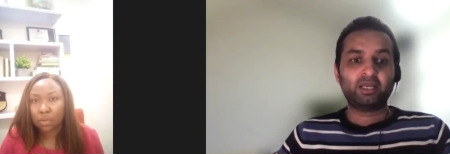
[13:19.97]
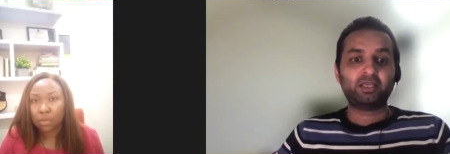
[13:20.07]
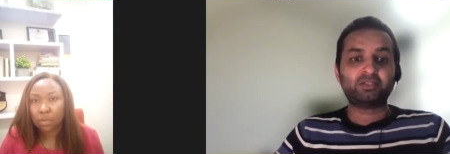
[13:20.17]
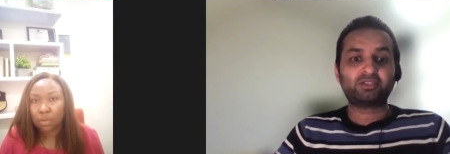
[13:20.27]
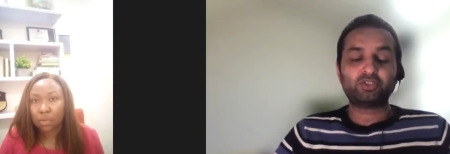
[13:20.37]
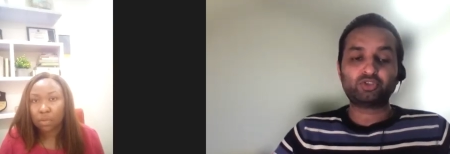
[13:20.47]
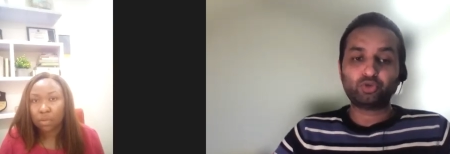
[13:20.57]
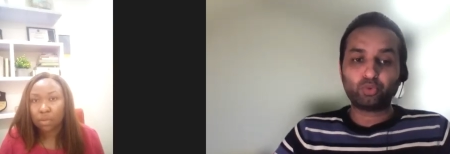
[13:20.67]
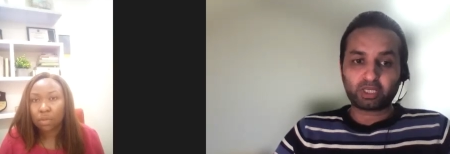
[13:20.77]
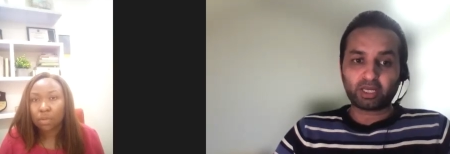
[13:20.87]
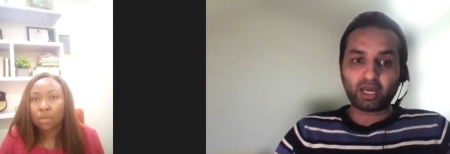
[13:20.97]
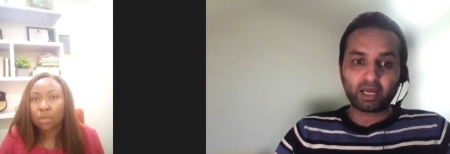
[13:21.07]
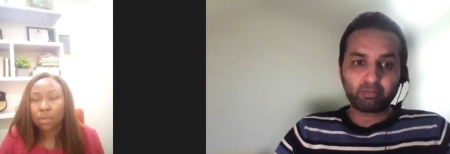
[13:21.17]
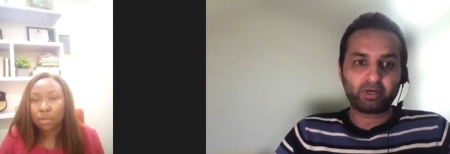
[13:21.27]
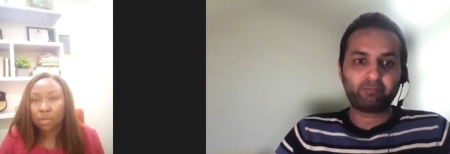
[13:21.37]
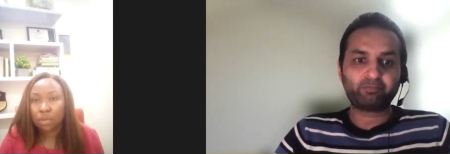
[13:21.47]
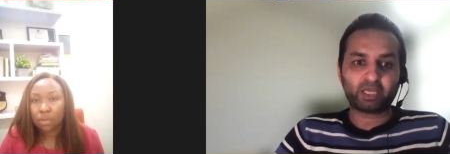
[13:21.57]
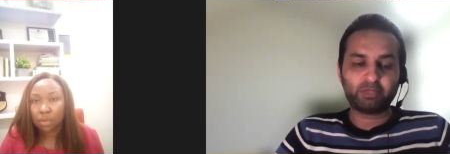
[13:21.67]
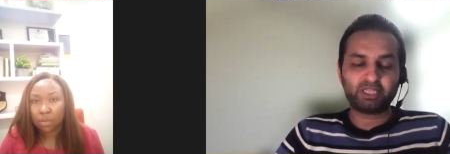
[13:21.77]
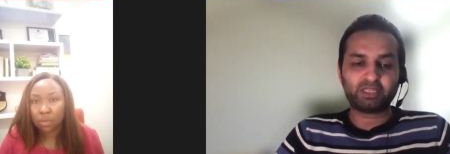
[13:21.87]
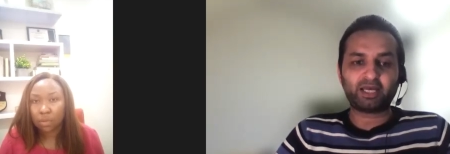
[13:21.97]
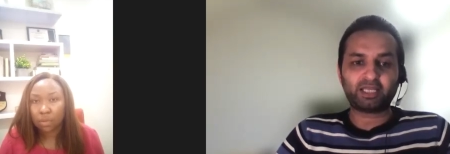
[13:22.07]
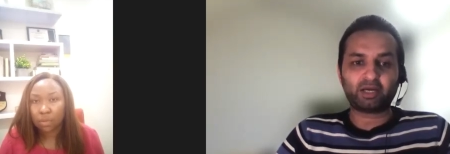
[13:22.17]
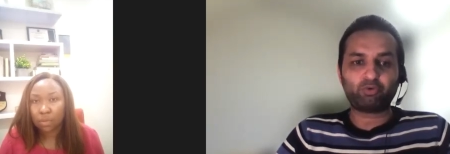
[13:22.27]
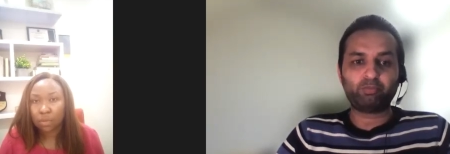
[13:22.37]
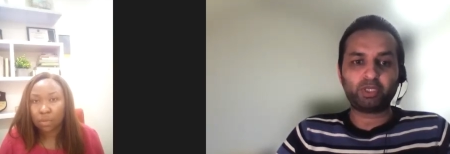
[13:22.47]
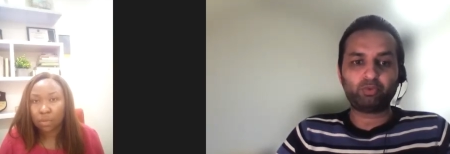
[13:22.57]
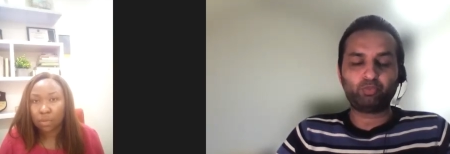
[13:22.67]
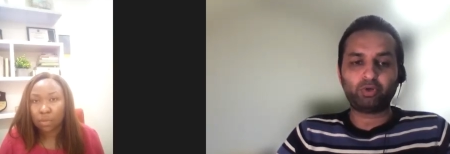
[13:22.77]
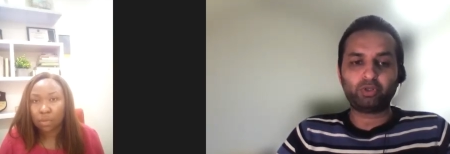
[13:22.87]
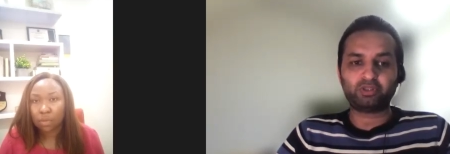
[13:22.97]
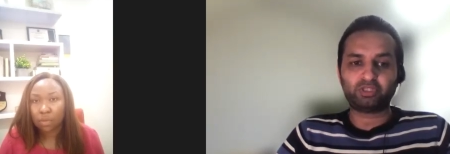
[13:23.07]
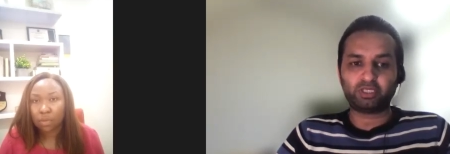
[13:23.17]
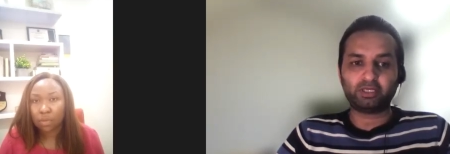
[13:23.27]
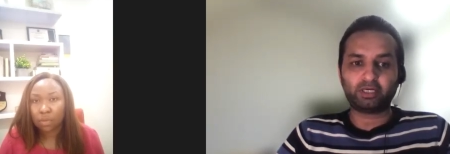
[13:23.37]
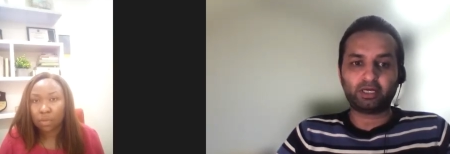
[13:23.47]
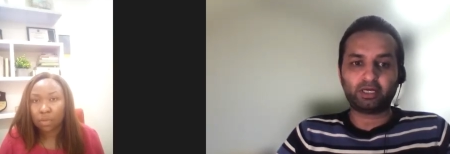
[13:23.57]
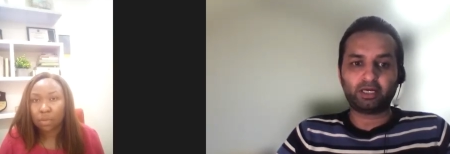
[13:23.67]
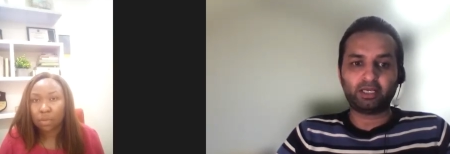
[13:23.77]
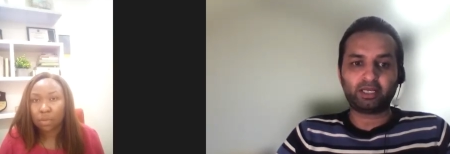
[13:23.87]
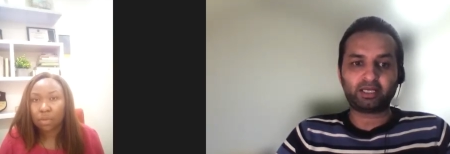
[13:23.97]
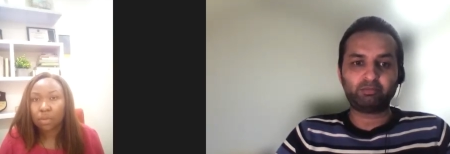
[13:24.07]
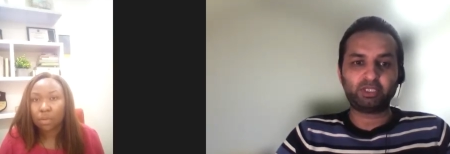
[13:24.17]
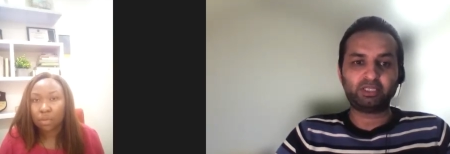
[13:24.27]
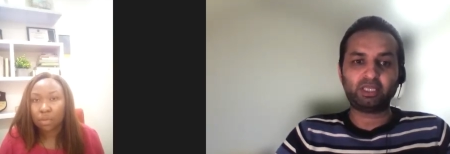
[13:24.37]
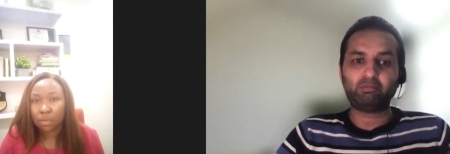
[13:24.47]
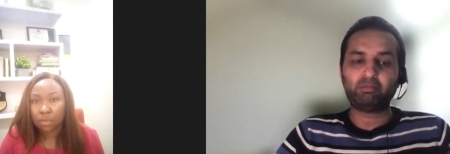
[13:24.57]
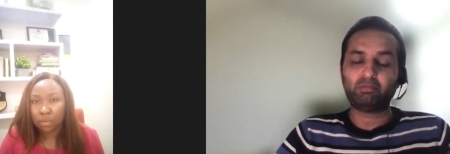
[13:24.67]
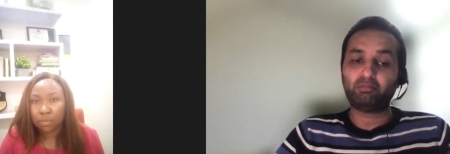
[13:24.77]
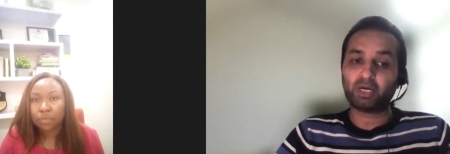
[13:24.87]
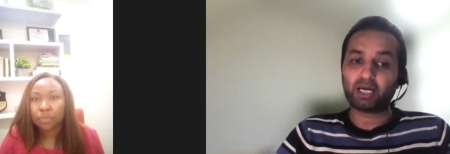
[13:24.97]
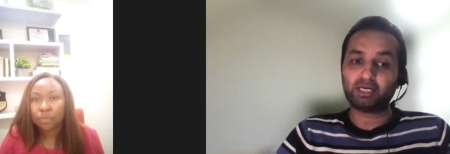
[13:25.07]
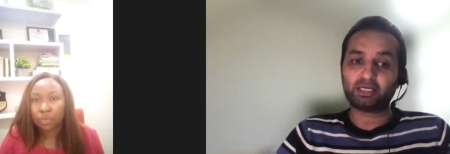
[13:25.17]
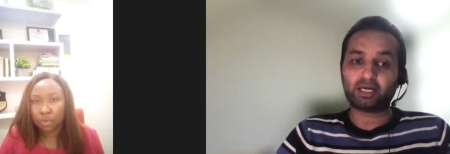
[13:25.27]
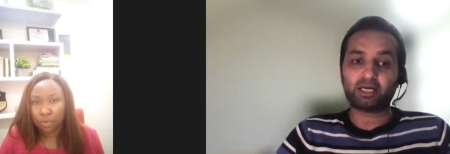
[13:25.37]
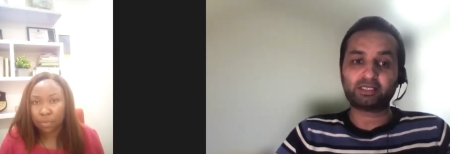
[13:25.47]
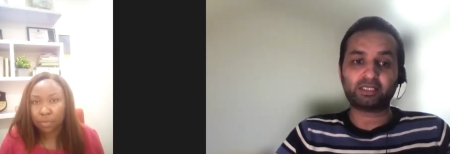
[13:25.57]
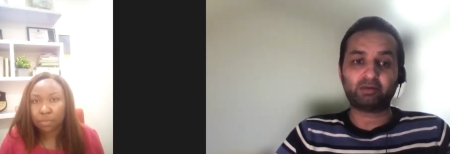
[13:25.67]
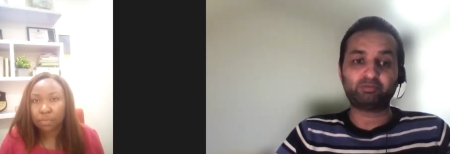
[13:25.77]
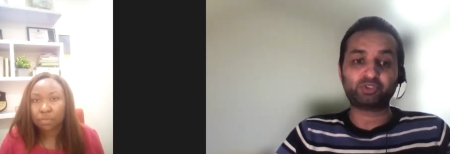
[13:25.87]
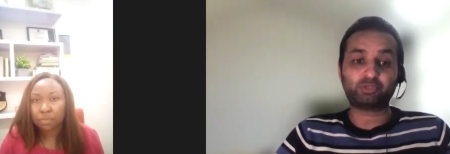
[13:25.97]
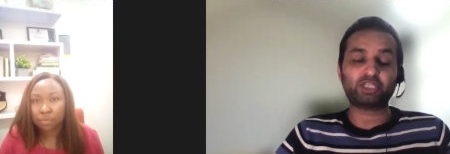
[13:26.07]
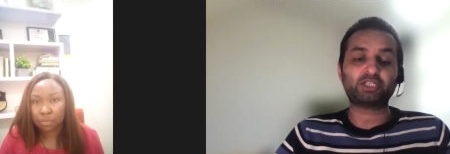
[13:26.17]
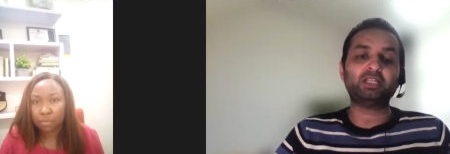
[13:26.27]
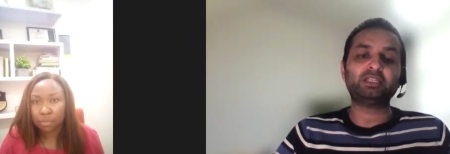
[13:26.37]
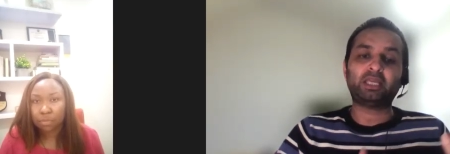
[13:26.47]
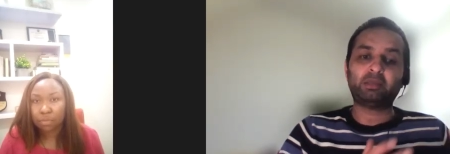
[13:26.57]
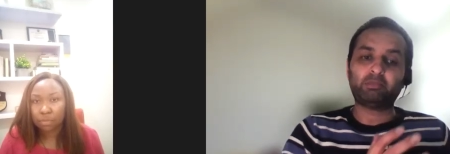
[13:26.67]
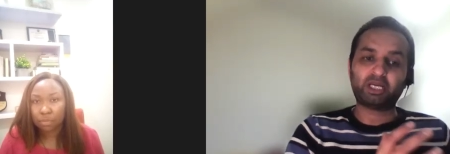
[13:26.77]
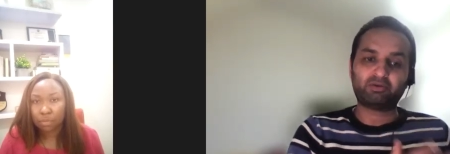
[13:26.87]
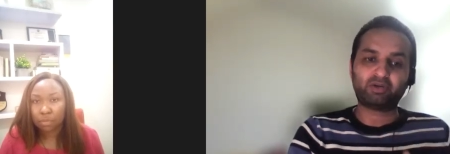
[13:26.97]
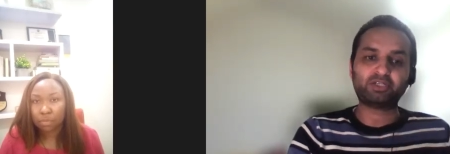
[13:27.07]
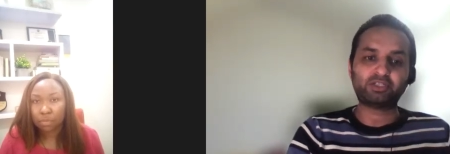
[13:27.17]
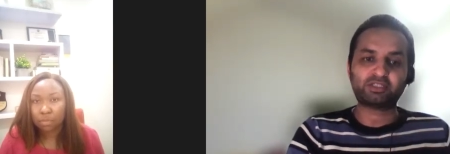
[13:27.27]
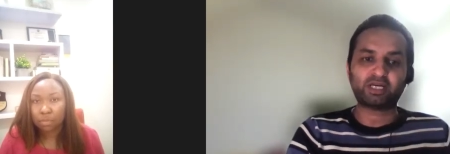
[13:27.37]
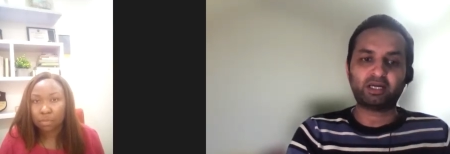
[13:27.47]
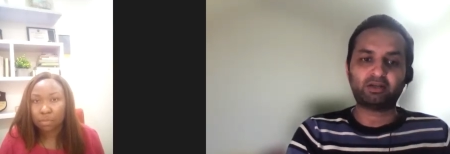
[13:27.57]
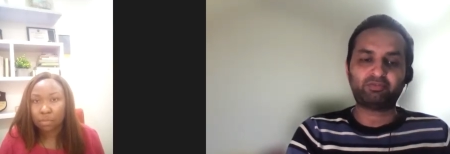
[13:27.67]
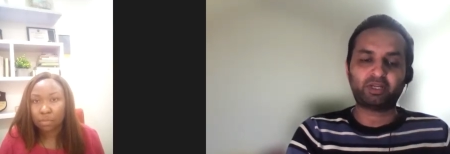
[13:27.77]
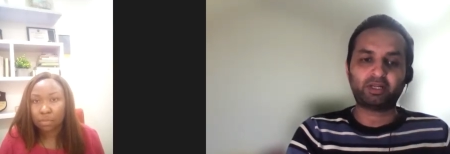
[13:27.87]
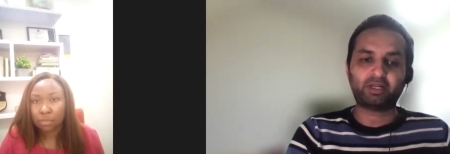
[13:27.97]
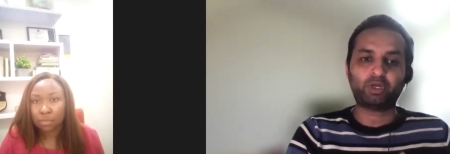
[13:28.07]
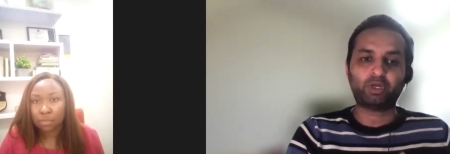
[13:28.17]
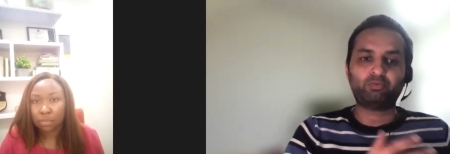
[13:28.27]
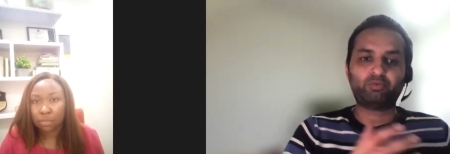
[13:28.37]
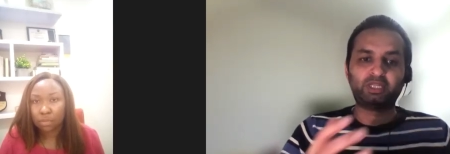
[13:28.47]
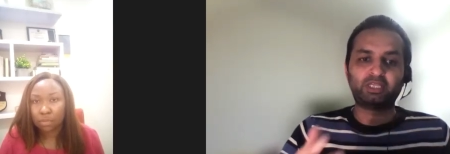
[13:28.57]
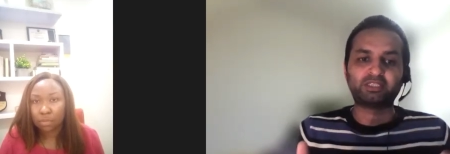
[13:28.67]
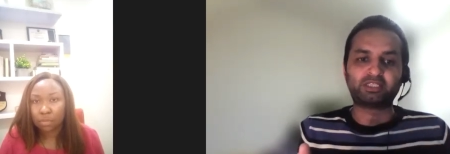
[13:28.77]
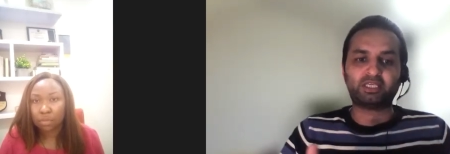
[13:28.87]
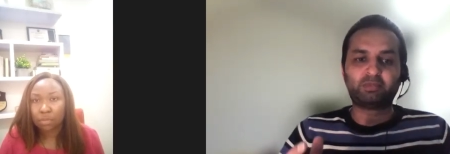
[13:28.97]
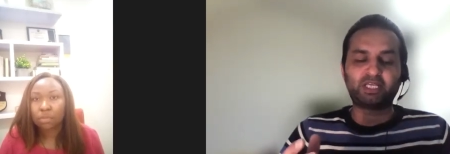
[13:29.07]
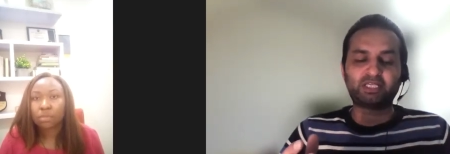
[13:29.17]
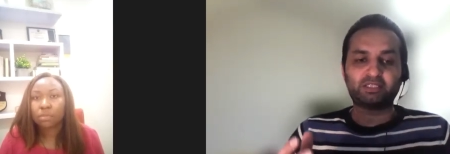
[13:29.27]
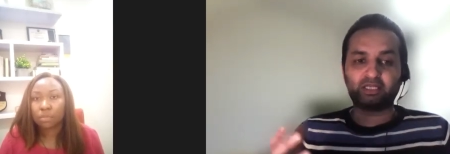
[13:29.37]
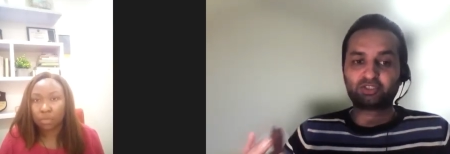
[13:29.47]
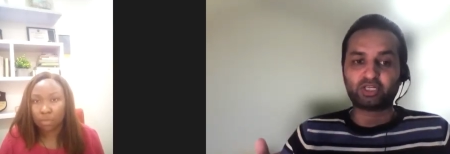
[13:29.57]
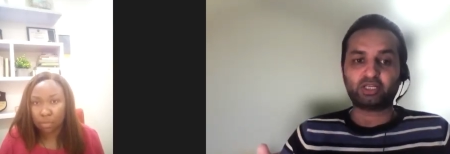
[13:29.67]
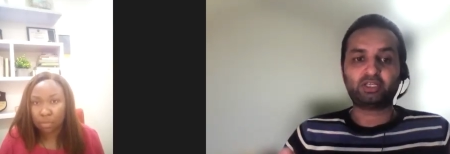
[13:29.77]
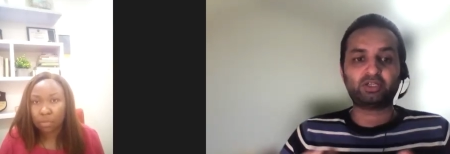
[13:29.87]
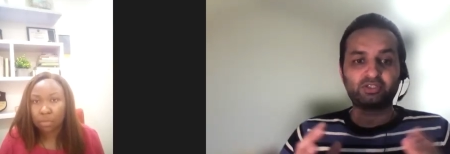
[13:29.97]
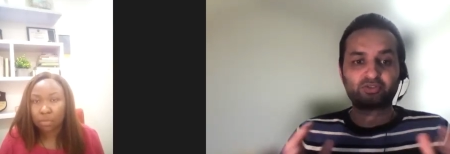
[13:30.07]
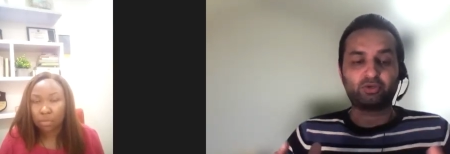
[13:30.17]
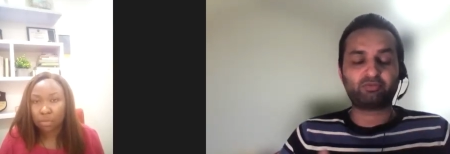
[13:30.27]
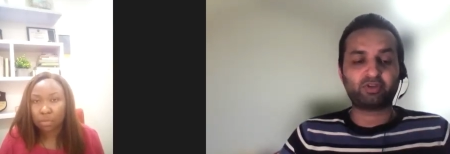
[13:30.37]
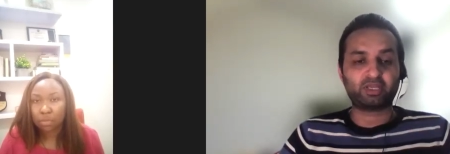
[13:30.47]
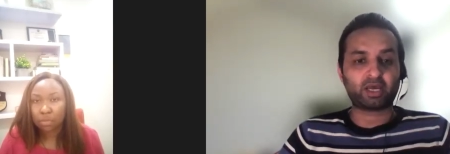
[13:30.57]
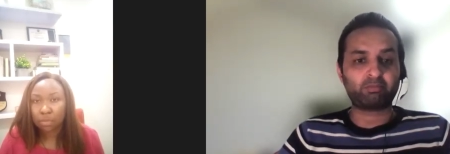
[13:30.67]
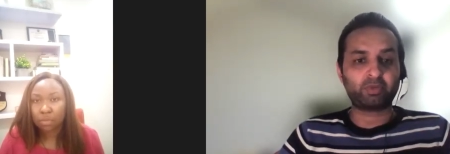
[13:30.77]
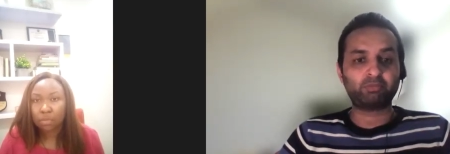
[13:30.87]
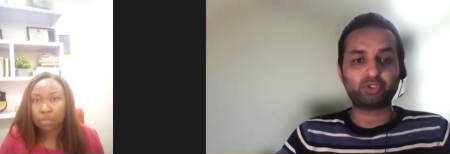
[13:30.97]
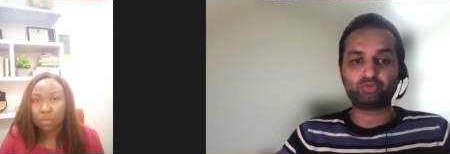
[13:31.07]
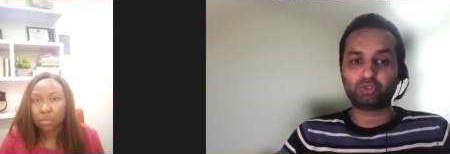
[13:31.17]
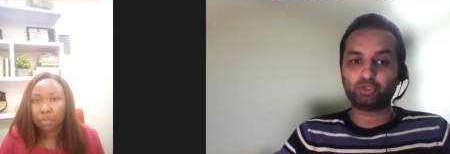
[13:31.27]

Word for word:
Speaker 1: is is your gap. I mean, that, that would be one thing. Uh, like, I mean, they might ask, yeah, especially the immigration side of it, when, when they see basically ten years sort of gap between